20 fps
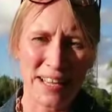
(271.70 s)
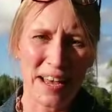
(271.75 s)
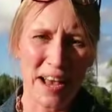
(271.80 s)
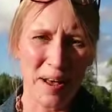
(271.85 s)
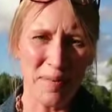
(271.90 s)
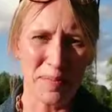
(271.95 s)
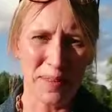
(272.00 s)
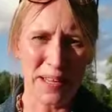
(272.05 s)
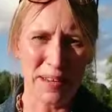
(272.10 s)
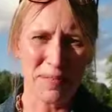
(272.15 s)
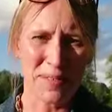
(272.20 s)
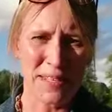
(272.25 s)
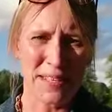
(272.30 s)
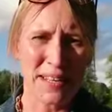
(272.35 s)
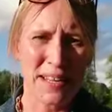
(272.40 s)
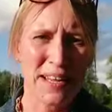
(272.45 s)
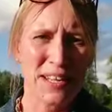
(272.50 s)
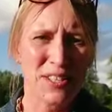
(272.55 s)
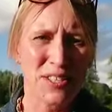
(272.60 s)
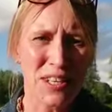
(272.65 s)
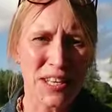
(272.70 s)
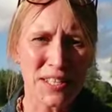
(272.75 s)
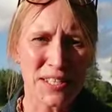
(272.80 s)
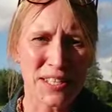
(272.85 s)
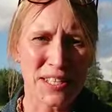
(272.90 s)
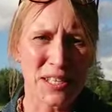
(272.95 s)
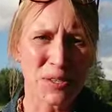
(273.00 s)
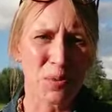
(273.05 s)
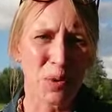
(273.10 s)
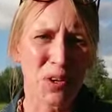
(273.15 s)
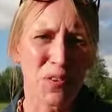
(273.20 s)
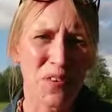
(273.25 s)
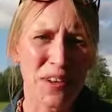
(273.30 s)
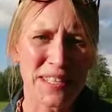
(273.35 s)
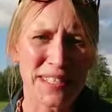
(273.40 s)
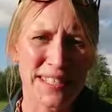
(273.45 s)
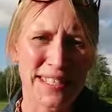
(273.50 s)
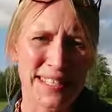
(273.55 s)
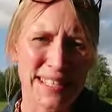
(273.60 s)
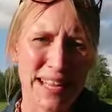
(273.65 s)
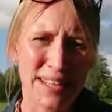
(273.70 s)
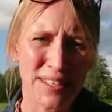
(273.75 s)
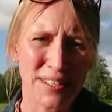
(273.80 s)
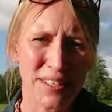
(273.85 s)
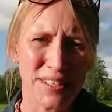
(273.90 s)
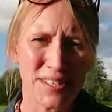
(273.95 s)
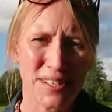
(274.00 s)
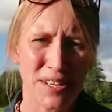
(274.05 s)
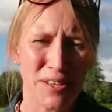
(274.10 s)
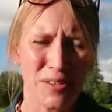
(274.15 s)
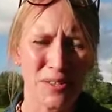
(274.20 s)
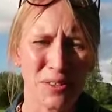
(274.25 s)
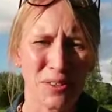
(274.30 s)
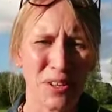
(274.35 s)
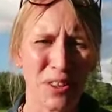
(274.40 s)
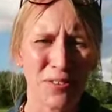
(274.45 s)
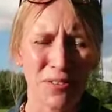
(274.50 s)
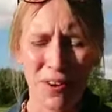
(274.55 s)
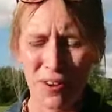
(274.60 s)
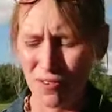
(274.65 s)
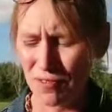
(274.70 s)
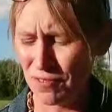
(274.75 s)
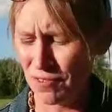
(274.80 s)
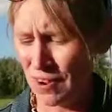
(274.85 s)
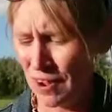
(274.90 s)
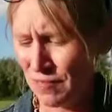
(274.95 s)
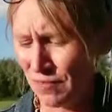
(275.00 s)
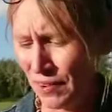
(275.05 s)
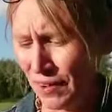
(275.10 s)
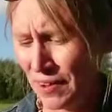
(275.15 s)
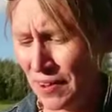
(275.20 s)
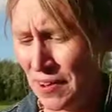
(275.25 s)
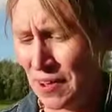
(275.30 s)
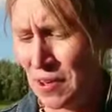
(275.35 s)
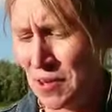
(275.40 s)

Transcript: And it, Jesus is one of his descendants, he's on the throne forever.